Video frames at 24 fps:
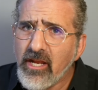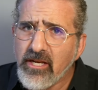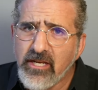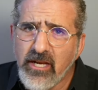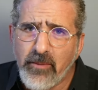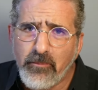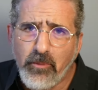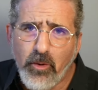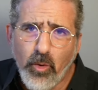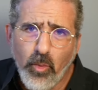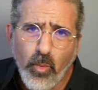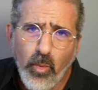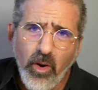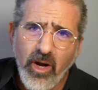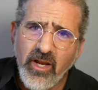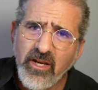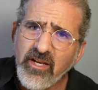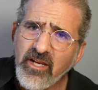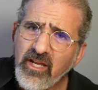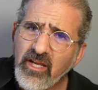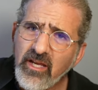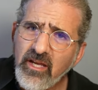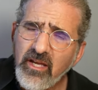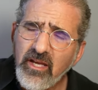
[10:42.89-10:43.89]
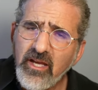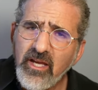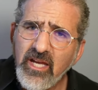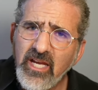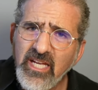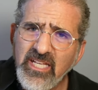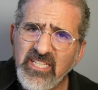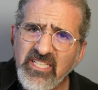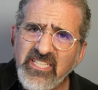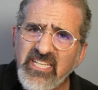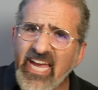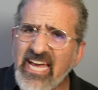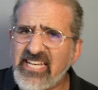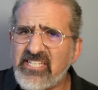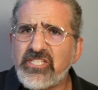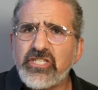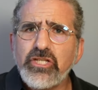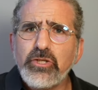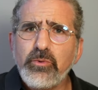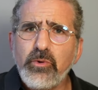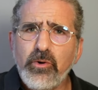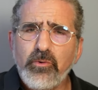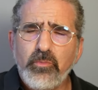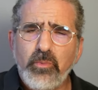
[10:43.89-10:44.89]
Number one, yes,
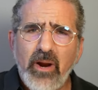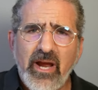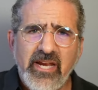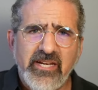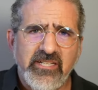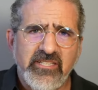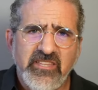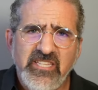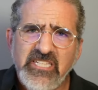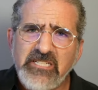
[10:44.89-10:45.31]
you were right.